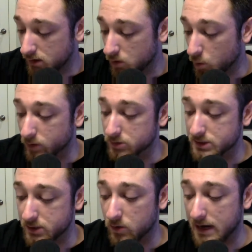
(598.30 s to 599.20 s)
We will
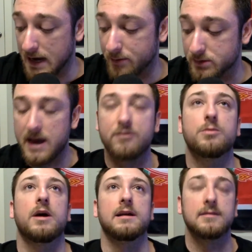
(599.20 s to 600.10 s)
see what happens.
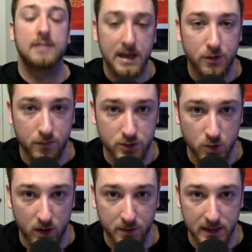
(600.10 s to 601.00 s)
Everybody, thank you for
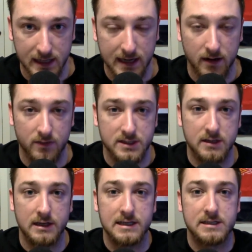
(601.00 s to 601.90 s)
joining me again on the
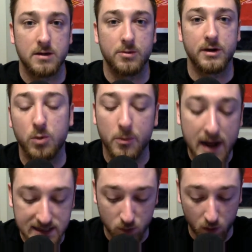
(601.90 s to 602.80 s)
Sunday Summary. We're
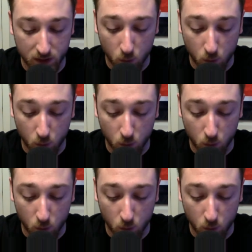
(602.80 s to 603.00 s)
back to winning